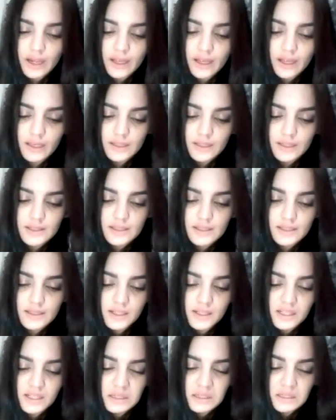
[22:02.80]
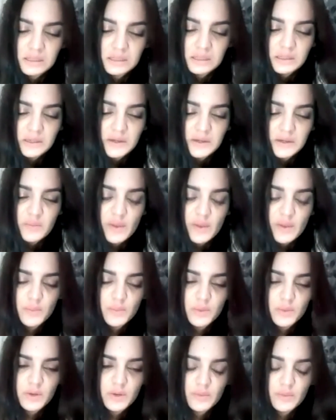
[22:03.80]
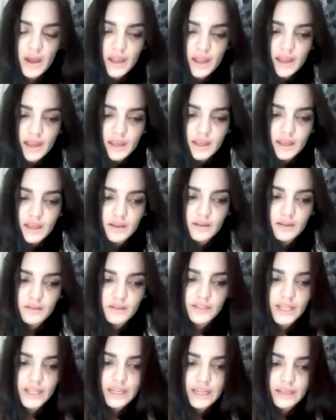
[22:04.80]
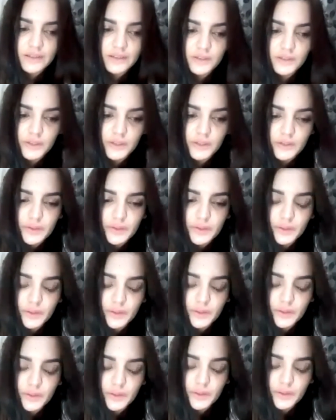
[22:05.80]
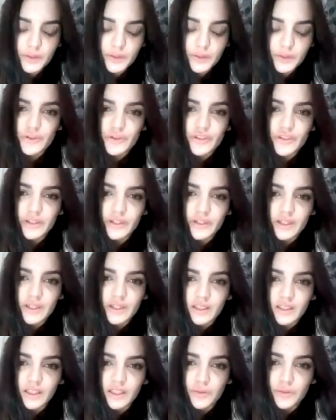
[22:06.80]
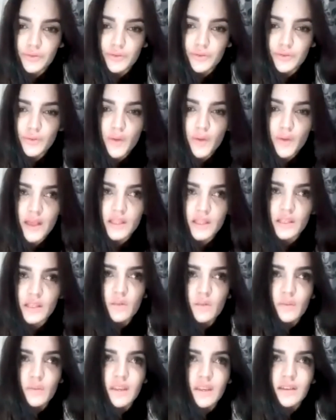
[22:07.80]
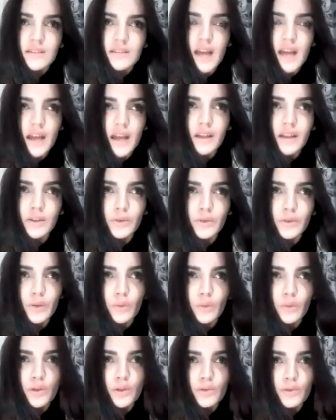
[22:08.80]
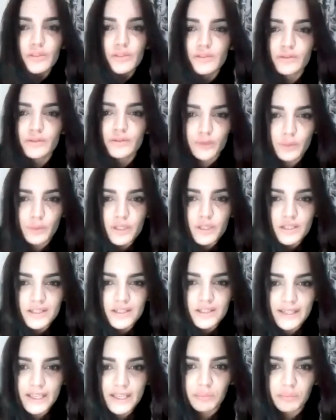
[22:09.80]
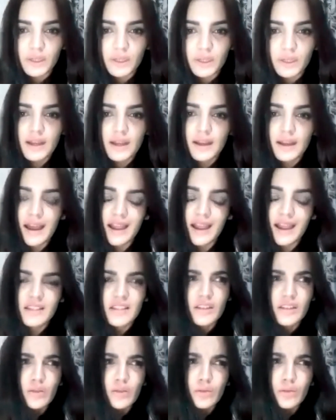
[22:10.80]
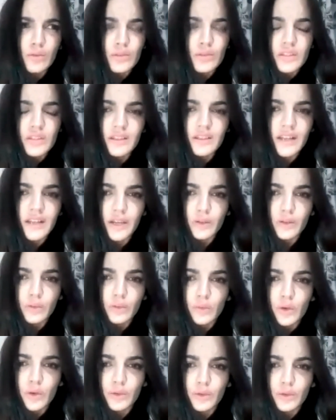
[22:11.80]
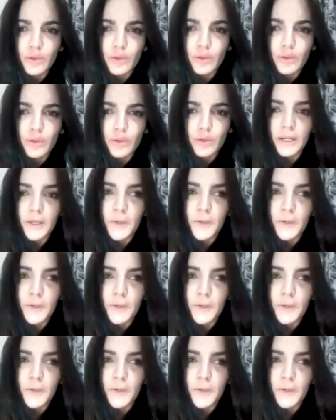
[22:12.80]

I still remember my director, Suku sir. He used to ask me, Sara, do you want to sleep? I said, no sir, I don't want to sleep.